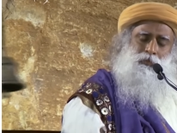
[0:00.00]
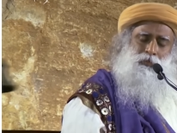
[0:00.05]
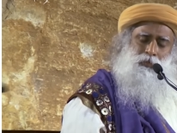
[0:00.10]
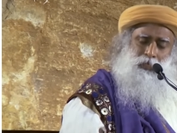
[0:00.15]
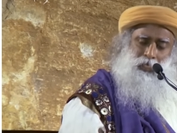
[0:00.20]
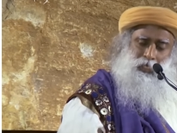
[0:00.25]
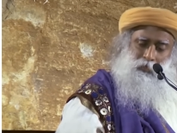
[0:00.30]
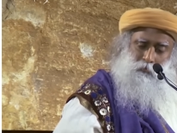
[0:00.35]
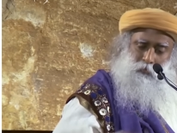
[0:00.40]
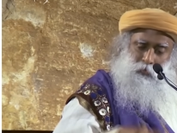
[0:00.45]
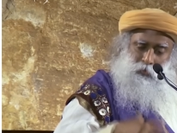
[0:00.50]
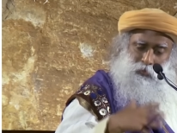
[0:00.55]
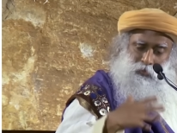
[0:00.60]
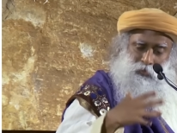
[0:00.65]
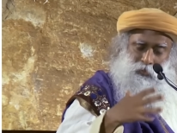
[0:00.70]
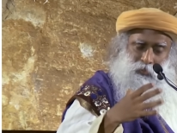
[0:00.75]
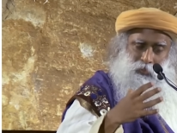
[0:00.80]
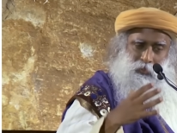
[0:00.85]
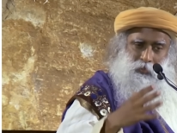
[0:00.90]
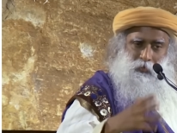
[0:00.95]
So life
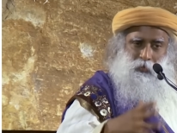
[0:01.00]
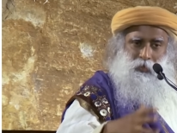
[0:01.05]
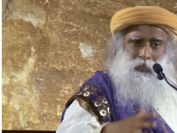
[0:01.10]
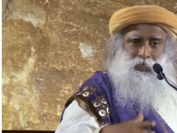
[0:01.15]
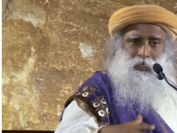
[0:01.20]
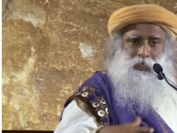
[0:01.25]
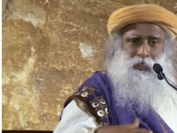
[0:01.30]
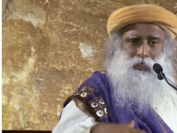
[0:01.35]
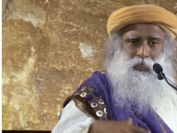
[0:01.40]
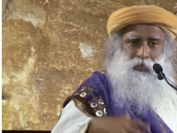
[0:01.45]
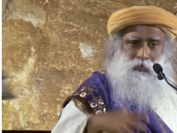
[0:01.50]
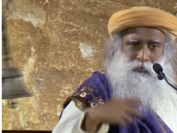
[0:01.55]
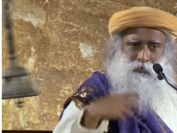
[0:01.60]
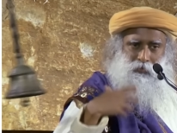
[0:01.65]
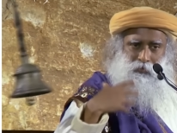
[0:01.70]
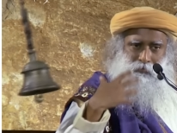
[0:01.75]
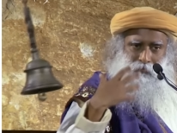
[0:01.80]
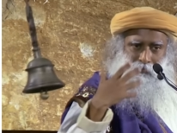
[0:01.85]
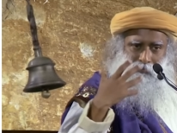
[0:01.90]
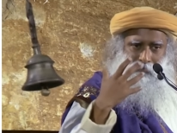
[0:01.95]
process is working it
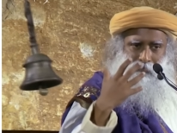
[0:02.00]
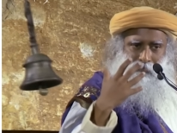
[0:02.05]
out.